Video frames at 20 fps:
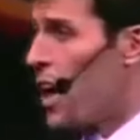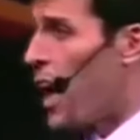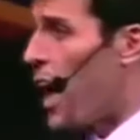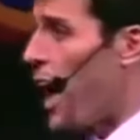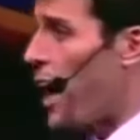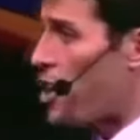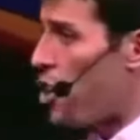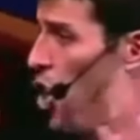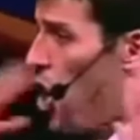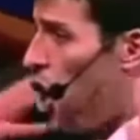
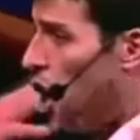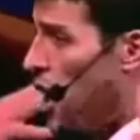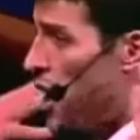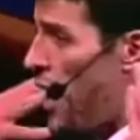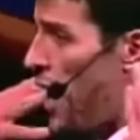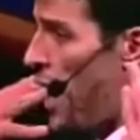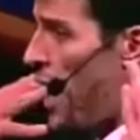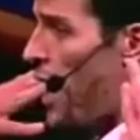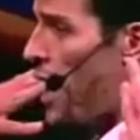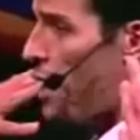I had
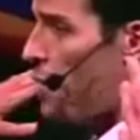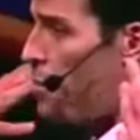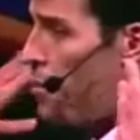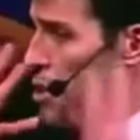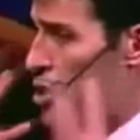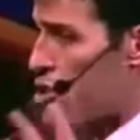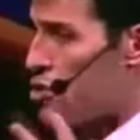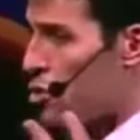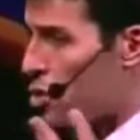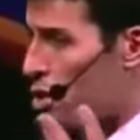long hair,
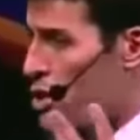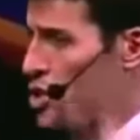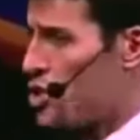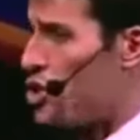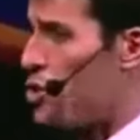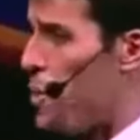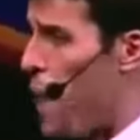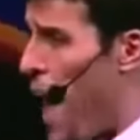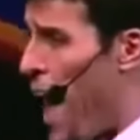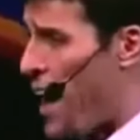minestrone
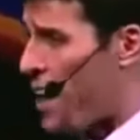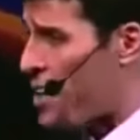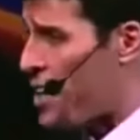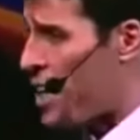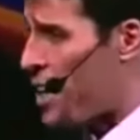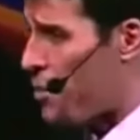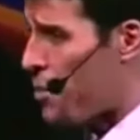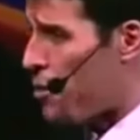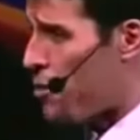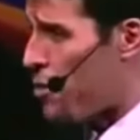soup,
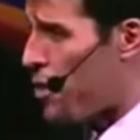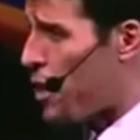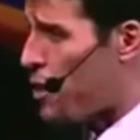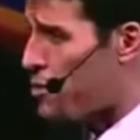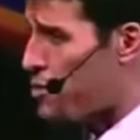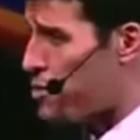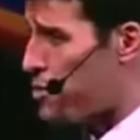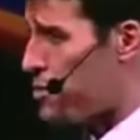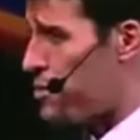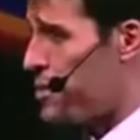acne on my
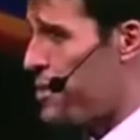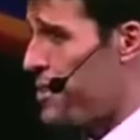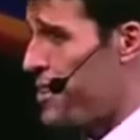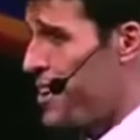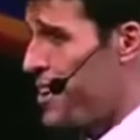face.